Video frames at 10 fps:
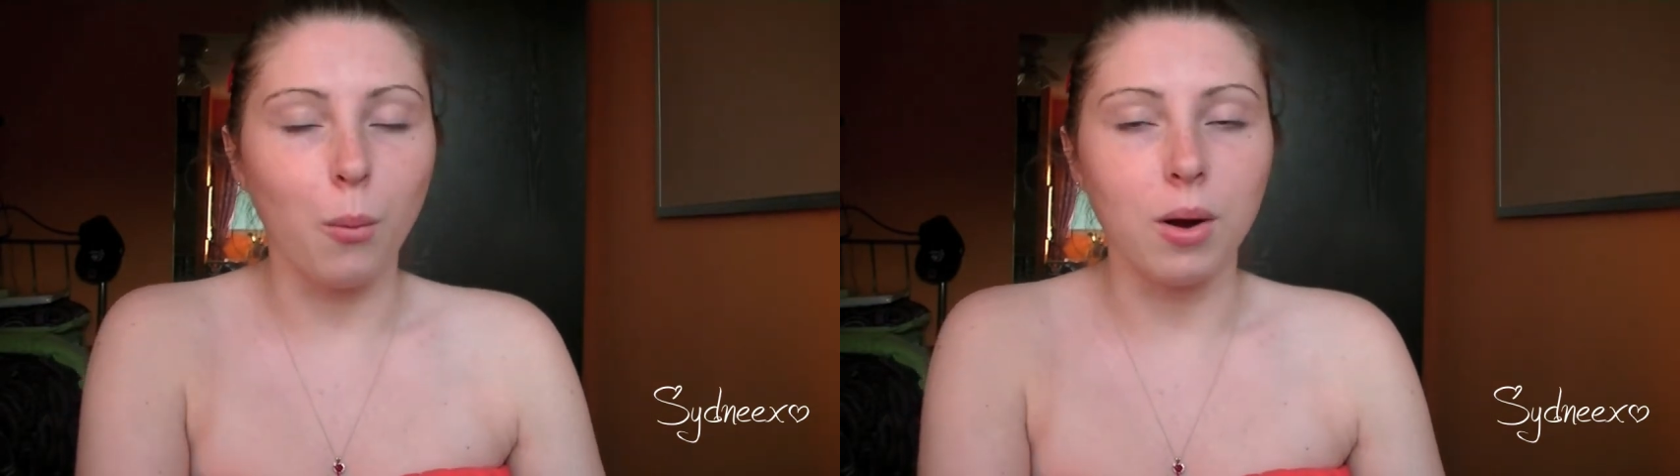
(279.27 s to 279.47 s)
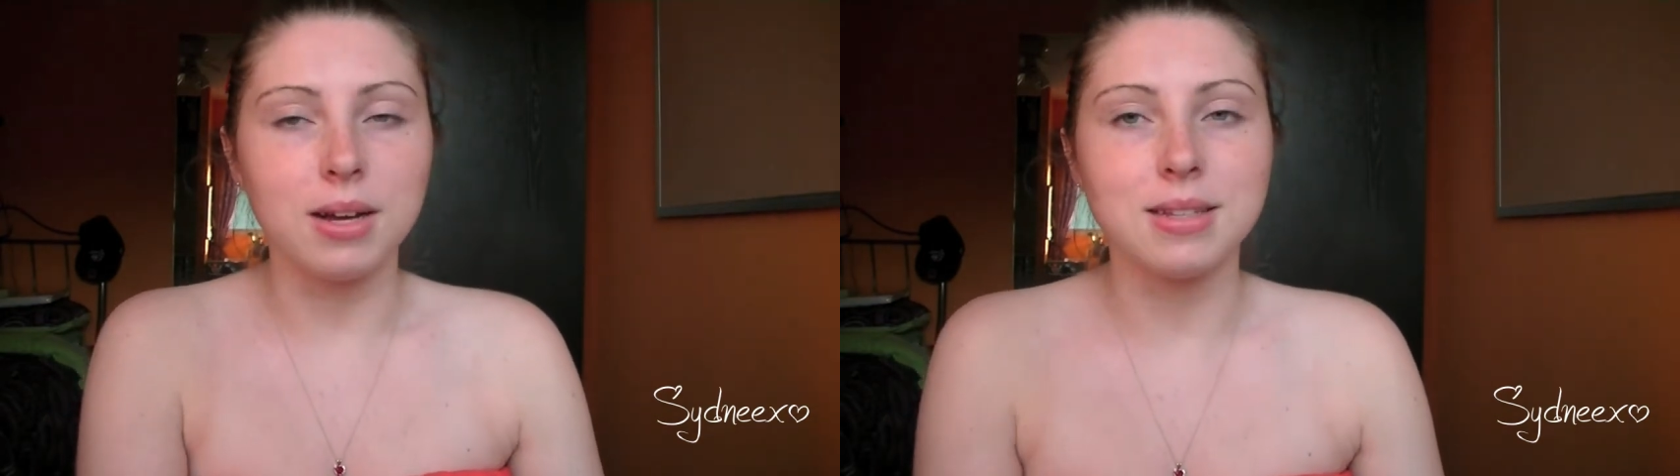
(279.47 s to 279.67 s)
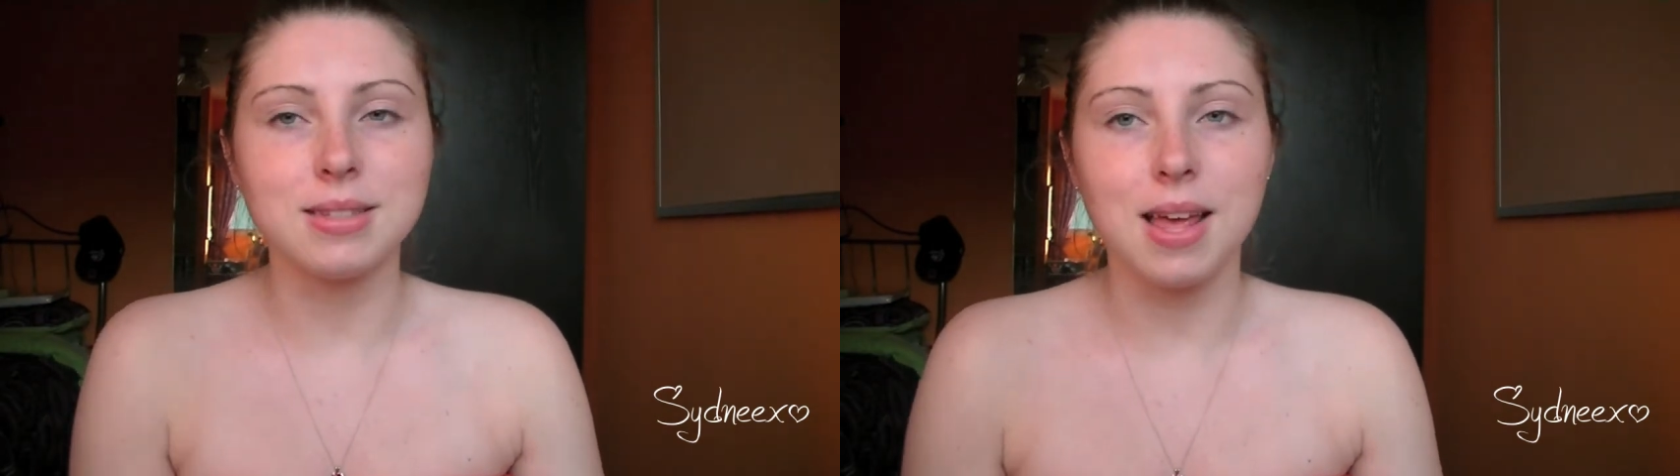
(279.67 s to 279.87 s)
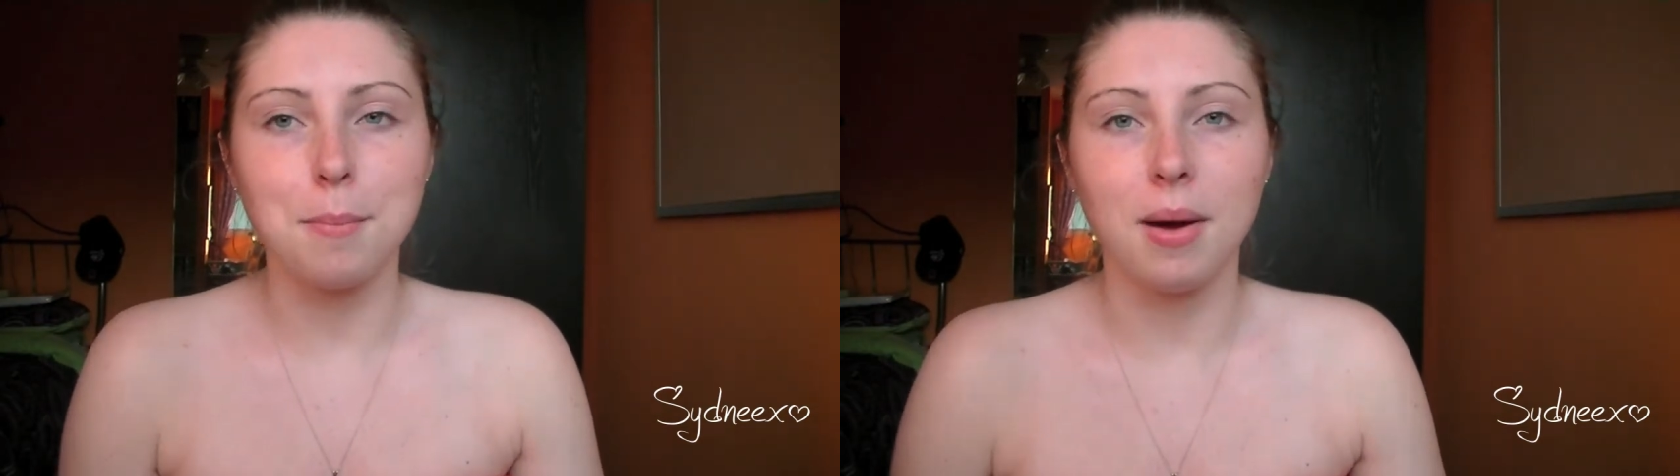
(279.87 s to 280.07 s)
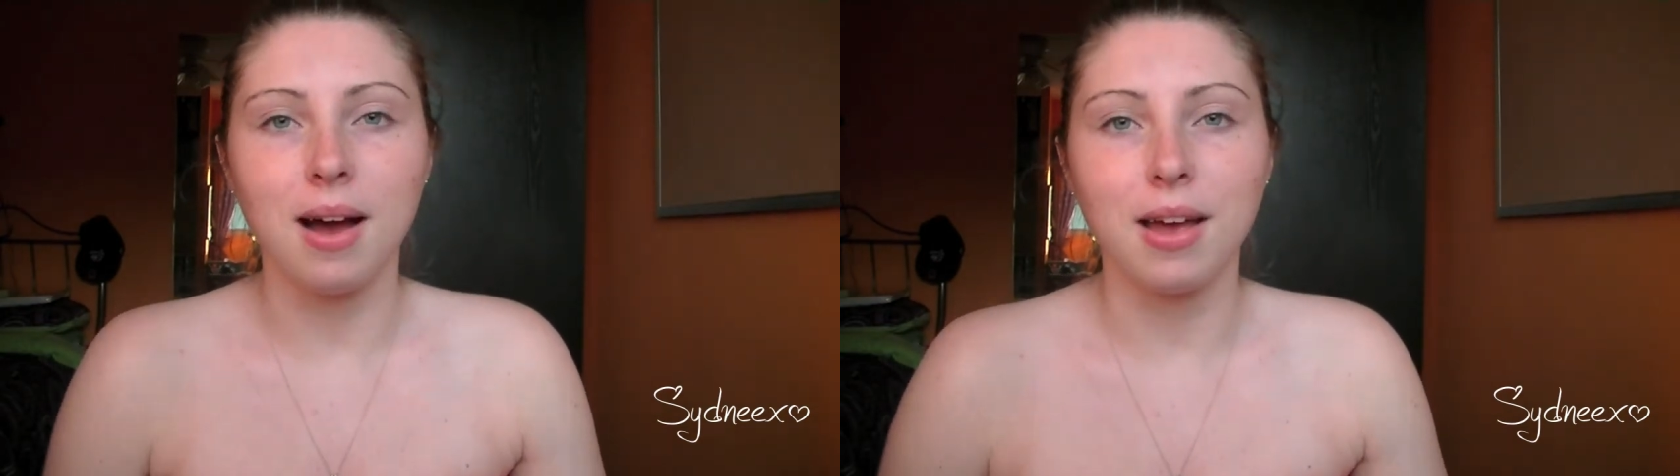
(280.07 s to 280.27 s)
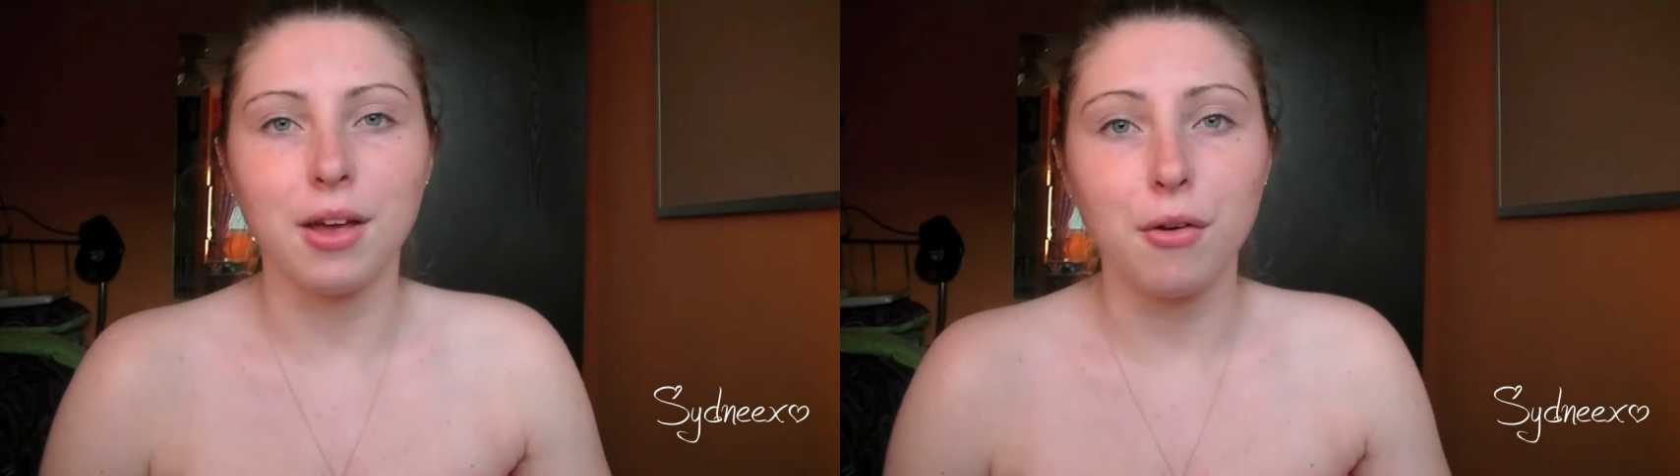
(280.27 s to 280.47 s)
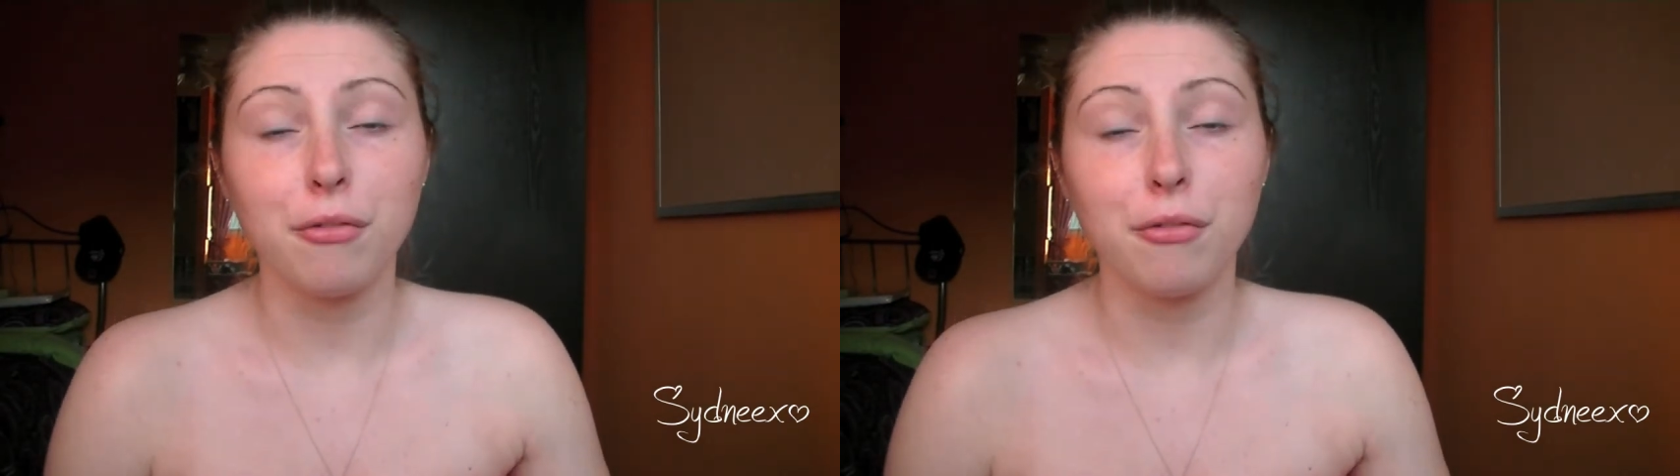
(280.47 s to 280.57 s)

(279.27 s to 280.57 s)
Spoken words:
was my